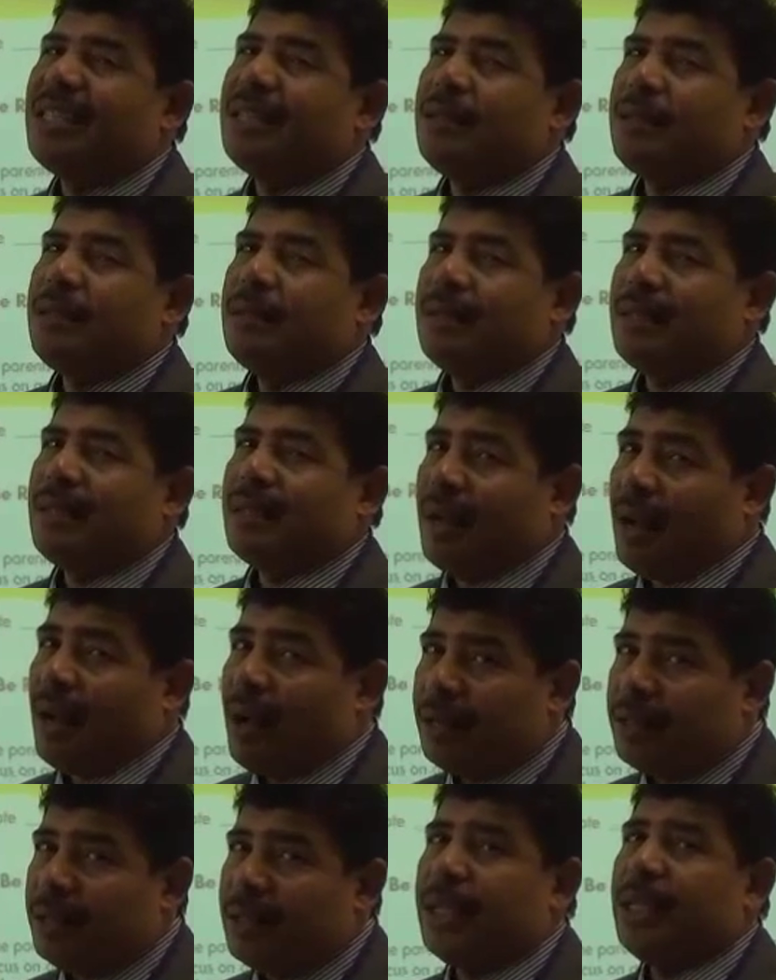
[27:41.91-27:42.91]
just
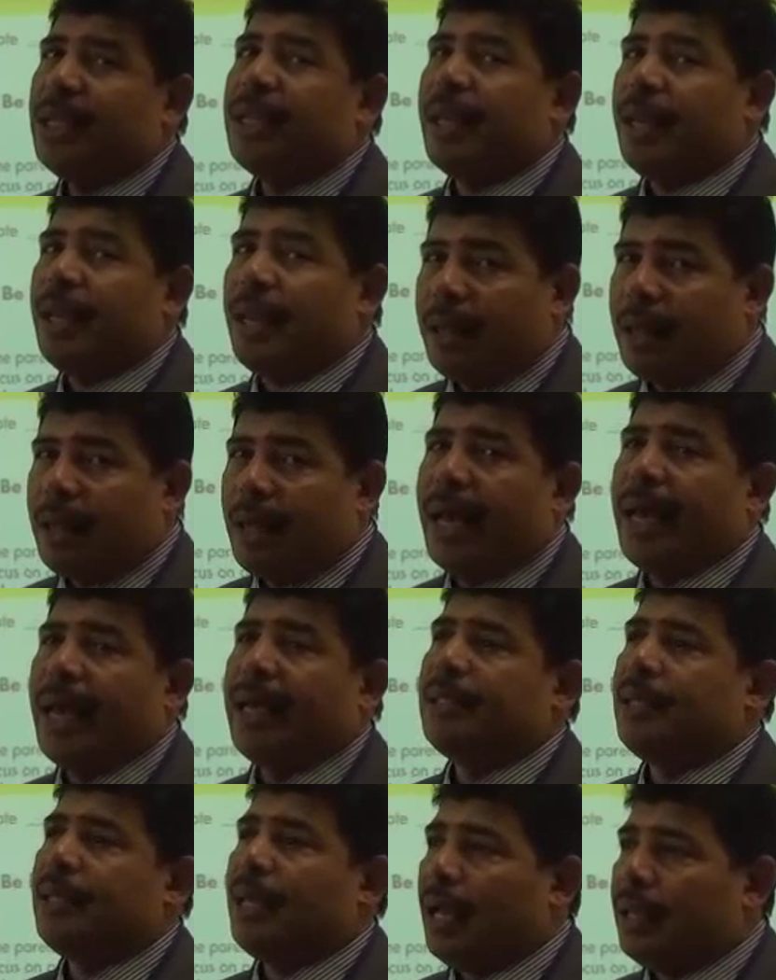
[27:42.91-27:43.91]
starts reading
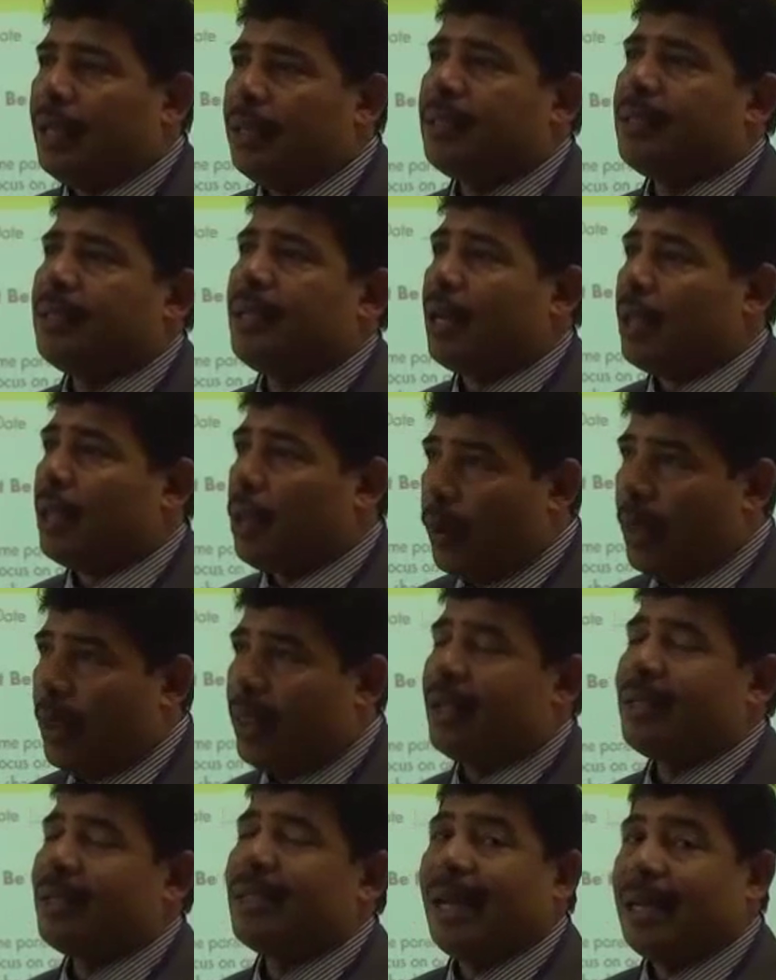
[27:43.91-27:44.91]
the essay and
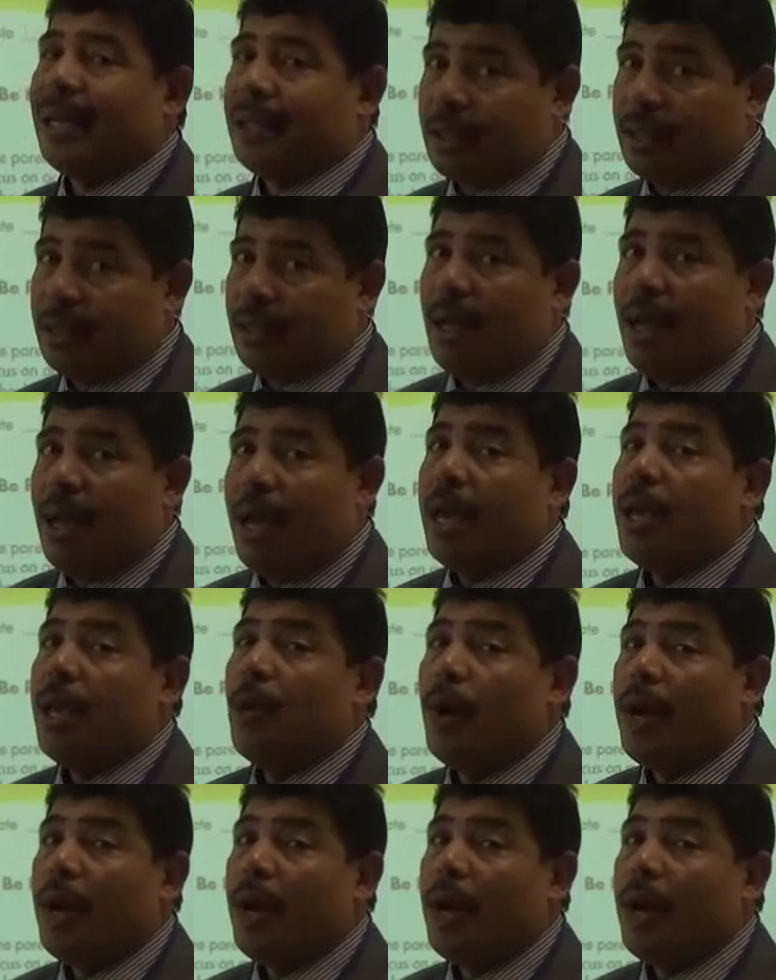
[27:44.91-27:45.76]
starts with the title,